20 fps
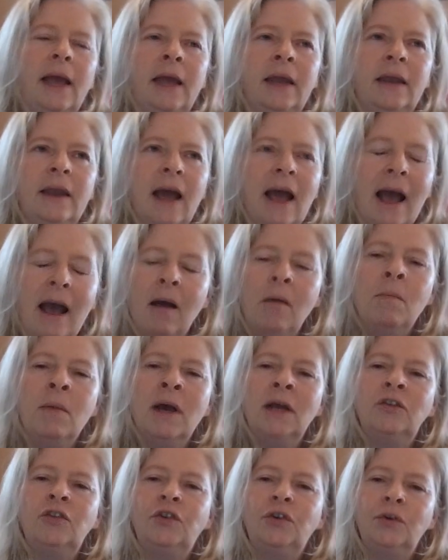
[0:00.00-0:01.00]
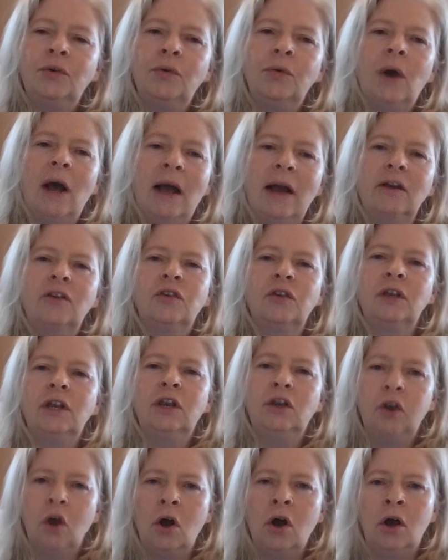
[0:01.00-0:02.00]
and how much you
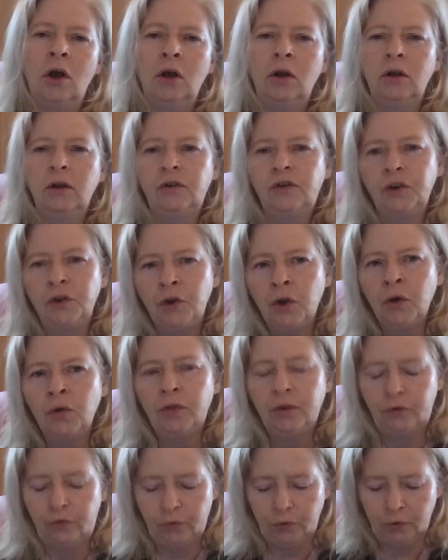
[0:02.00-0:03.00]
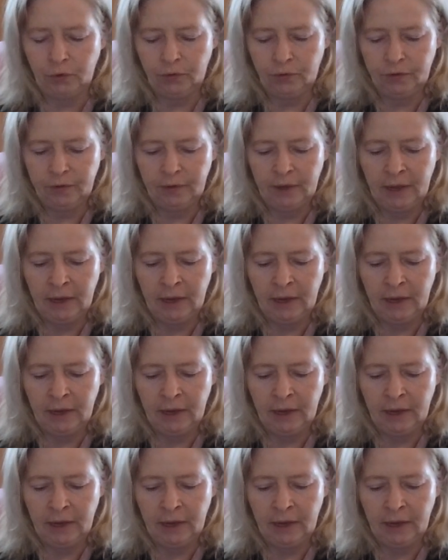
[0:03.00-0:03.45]
actually long to know the truth.